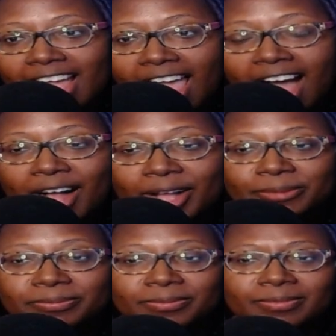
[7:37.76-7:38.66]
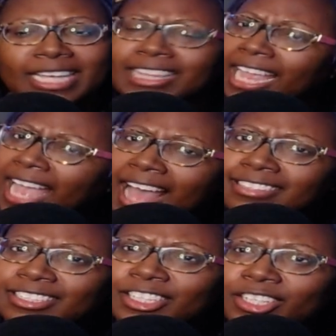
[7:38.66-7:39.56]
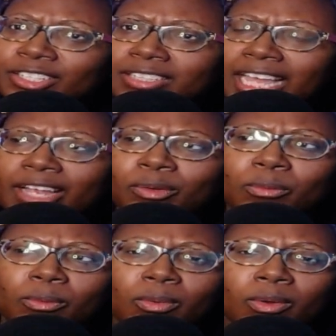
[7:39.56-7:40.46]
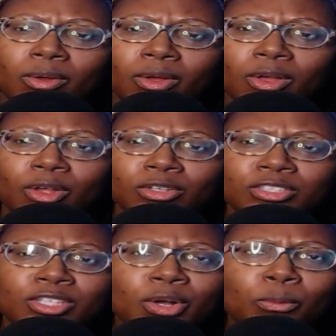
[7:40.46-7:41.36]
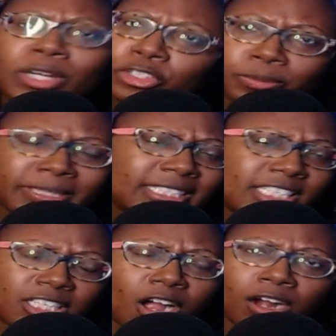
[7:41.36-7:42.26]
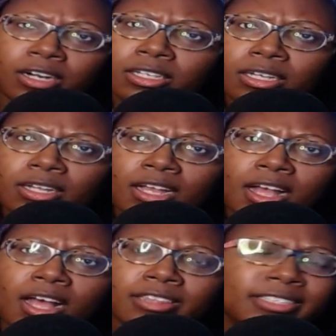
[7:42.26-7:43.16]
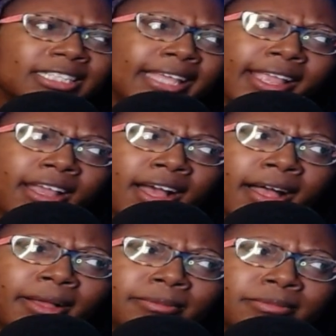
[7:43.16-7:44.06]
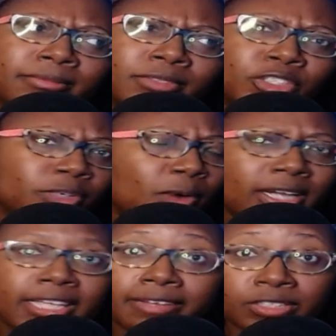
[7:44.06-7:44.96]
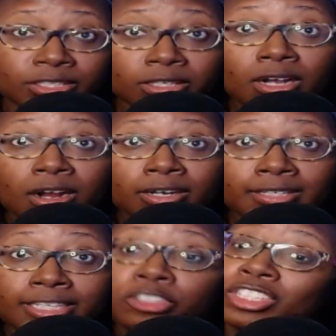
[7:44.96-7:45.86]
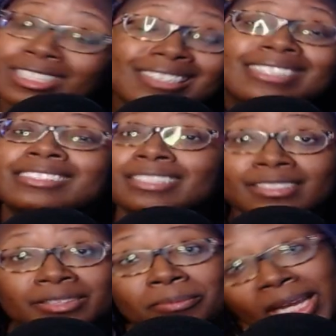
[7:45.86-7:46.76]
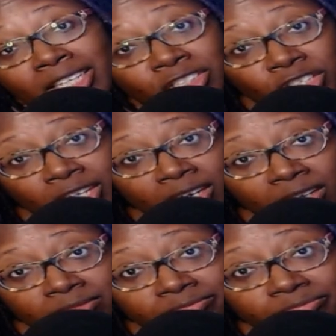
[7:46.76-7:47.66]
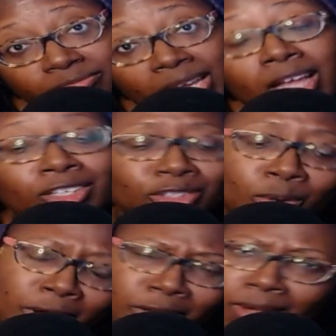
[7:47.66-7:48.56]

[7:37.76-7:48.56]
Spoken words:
And they ask her, like, "So where's your business card?" They're like, "Ji-won gave us her card, and she's an assistant manager. So are you a